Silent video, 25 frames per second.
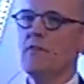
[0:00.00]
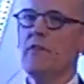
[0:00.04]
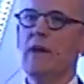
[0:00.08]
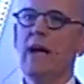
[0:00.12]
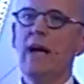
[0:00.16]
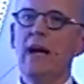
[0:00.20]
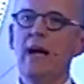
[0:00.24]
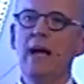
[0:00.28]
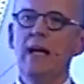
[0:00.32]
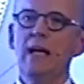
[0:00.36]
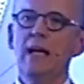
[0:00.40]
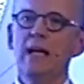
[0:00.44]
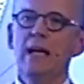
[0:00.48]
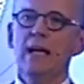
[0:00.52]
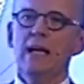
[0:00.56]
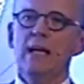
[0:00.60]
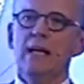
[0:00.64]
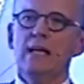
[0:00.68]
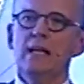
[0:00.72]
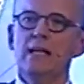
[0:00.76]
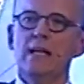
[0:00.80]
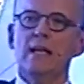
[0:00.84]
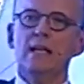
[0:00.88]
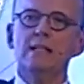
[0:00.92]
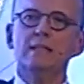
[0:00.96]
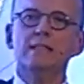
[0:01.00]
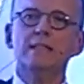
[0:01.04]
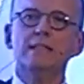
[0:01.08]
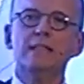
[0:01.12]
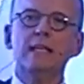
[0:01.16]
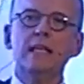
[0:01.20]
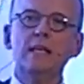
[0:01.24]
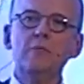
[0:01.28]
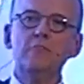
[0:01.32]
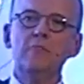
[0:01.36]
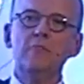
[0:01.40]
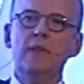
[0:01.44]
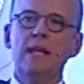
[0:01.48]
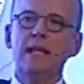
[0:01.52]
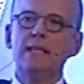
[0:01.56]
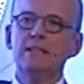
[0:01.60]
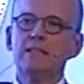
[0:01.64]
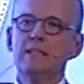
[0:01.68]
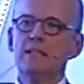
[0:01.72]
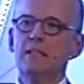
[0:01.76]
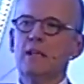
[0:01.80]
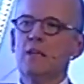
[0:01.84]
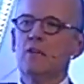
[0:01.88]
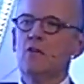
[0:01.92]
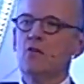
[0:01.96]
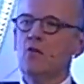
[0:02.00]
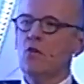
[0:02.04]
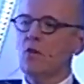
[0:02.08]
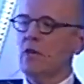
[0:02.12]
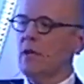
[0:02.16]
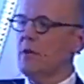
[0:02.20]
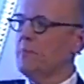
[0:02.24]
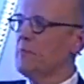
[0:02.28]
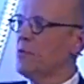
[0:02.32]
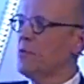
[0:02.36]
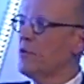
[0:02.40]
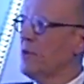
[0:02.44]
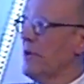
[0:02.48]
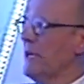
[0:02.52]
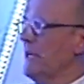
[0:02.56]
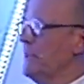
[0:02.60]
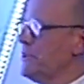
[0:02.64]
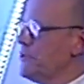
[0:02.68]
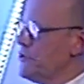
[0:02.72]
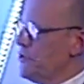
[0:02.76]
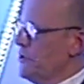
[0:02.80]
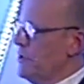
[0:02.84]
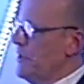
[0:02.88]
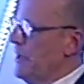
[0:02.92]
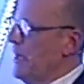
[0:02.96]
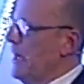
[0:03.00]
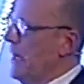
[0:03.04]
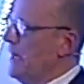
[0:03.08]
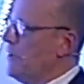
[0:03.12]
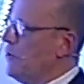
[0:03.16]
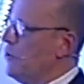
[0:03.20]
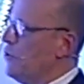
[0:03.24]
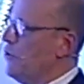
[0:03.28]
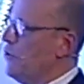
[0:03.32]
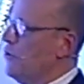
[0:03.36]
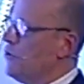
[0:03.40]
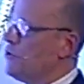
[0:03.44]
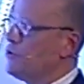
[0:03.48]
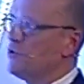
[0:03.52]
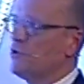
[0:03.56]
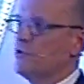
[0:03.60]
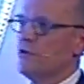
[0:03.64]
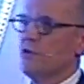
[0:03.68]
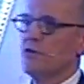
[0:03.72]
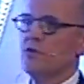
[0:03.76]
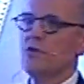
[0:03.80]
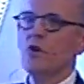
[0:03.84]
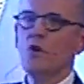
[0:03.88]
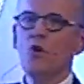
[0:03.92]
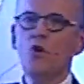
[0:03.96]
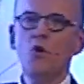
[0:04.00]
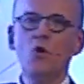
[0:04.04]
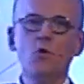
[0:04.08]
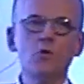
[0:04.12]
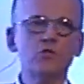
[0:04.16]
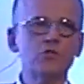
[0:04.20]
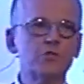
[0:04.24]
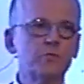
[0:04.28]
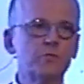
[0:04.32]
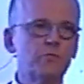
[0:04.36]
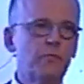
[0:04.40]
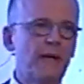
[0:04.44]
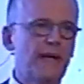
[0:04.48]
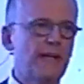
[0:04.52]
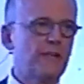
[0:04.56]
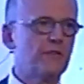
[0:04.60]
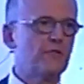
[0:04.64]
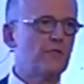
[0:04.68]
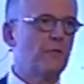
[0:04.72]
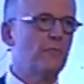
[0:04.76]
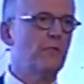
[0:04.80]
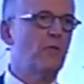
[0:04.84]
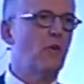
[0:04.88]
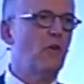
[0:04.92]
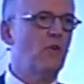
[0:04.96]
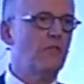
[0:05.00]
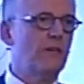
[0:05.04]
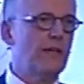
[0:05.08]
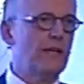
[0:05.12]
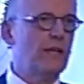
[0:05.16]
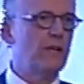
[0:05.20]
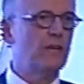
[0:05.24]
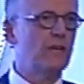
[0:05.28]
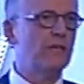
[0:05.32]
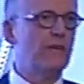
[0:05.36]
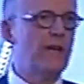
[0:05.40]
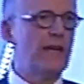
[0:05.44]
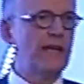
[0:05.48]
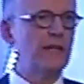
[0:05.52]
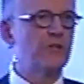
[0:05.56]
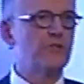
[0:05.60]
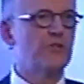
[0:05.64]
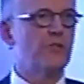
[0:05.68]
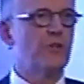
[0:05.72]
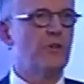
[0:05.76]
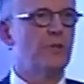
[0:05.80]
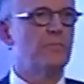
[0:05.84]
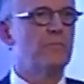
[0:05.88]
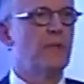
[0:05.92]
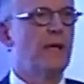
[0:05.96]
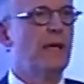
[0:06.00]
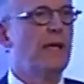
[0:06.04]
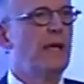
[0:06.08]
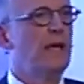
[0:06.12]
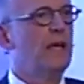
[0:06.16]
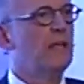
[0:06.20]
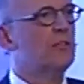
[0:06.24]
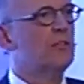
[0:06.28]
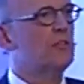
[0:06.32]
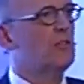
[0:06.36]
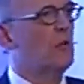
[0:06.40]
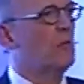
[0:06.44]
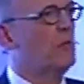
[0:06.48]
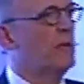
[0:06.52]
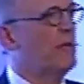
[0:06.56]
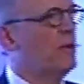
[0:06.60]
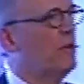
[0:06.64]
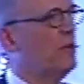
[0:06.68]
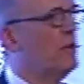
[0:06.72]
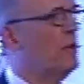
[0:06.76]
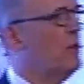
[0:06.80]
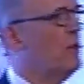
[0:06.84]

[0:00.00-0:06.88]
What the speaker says: of a seamless collaboration across the whole spectrum of innovation. So when you